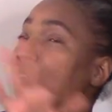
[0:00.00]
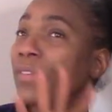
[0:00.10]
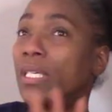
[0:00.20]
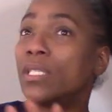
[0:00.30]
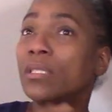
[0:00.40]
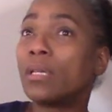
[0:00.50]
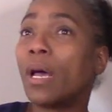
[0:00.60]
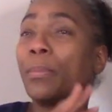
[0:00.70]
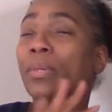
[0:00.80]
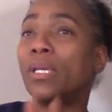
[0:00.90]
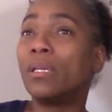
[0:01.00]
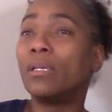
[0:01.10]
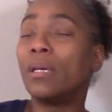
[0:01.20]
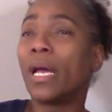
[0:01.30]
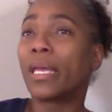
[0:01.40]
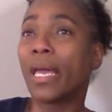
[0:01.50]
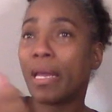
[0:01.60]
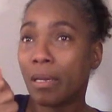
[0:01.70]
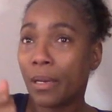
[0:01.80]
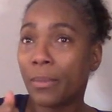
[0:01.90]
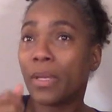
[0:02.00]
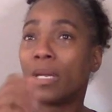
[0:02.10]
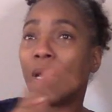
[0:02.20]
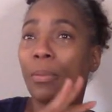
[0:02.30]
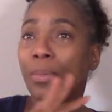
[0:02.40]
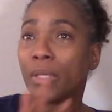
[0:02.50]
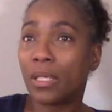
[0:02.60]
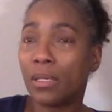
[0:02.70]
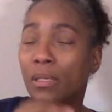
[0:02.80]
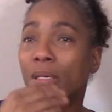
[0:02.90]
finished, I put it, I got up and I put it,